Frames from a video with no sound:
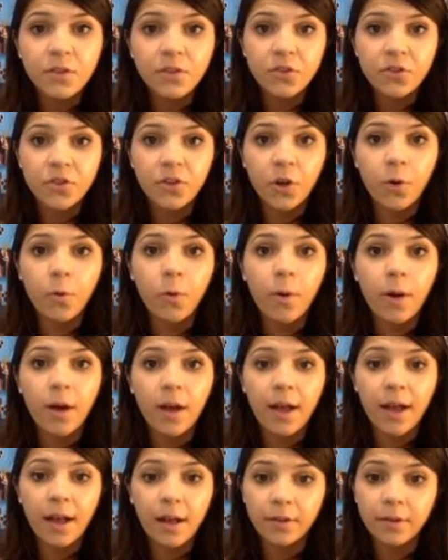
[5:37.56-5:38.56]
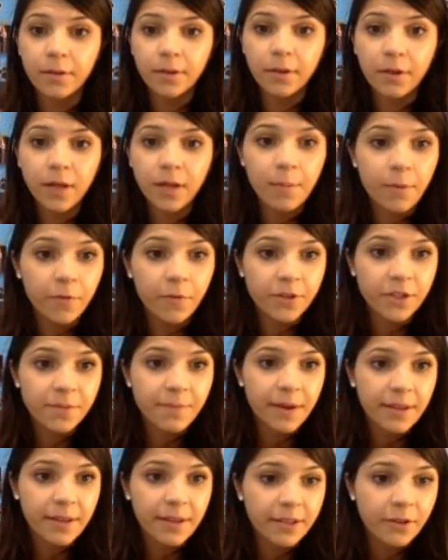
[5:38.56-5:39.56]
So I'll come over to
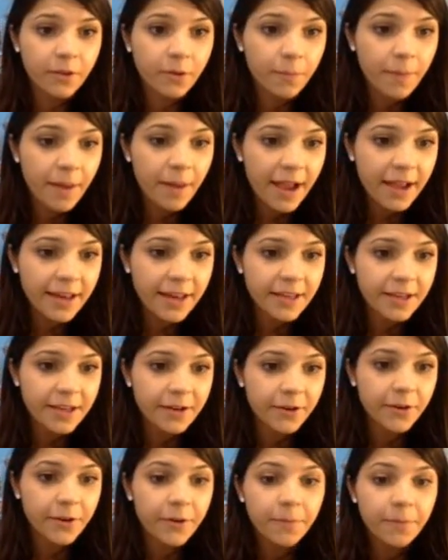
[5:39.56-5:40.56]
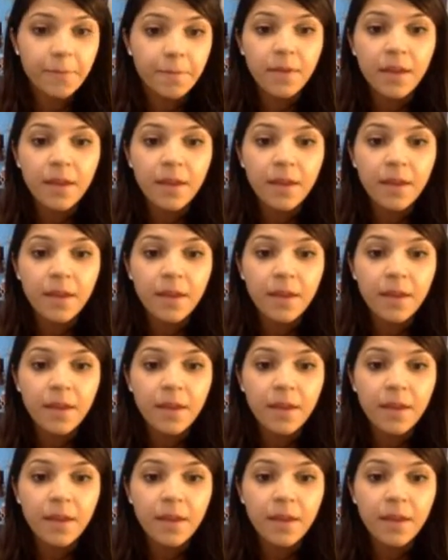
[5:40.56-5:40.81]
my little pad here,